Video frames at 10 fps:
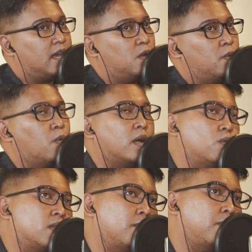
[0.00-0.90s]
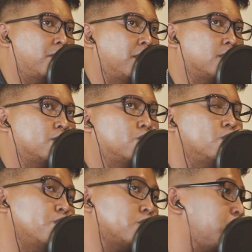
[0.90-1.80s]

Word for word: and we want to tell people, should you